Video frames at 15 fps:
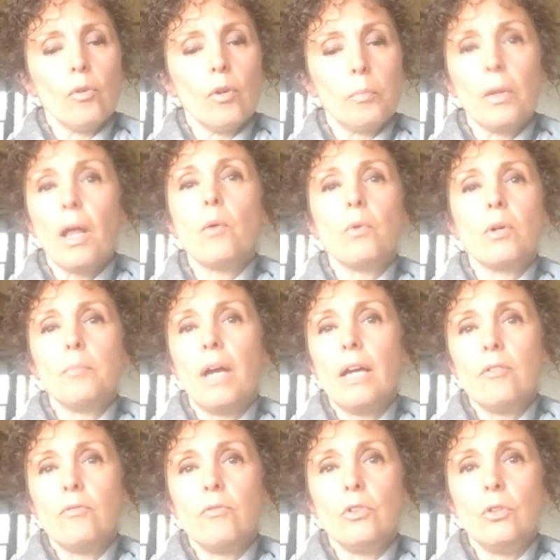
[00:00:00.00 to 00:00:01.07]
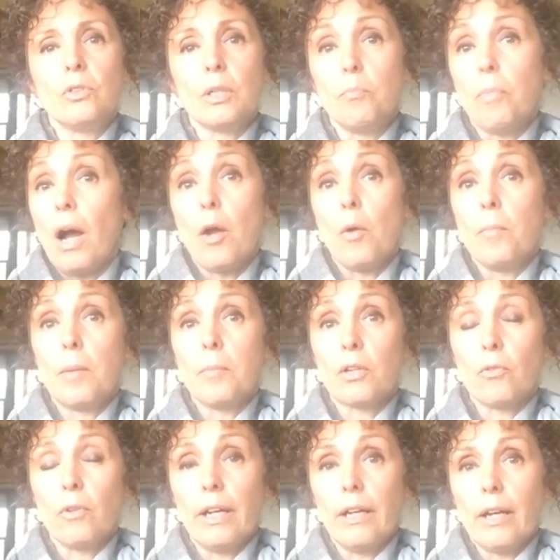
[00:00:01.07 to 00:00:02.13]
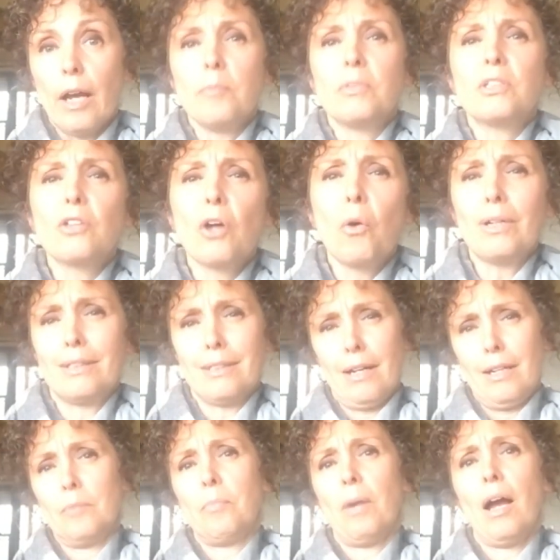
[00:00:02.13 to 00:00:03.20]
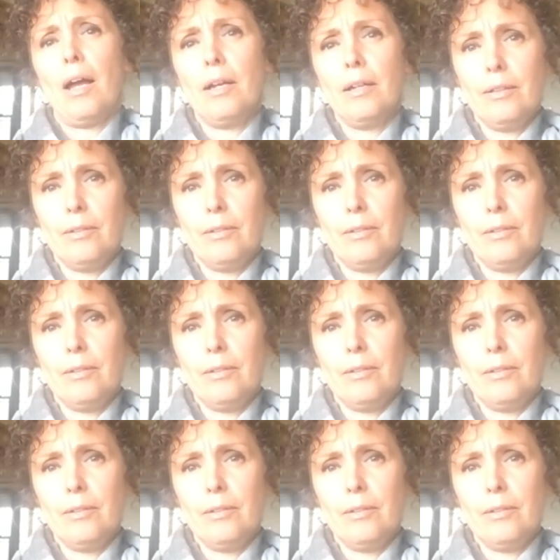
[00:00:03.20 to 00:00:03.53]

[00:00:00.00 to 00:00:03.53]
plywood made using biomimicry. And I'm so excited by,